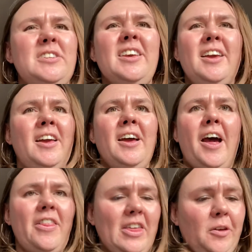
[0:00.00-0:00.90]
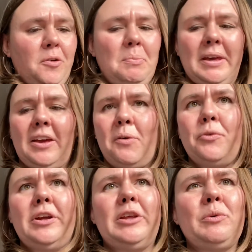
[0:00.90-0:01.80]
And I think you'll pick it up
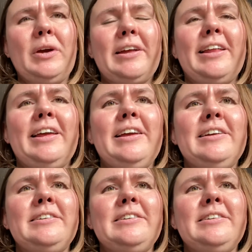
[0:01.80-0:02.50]
really quickly.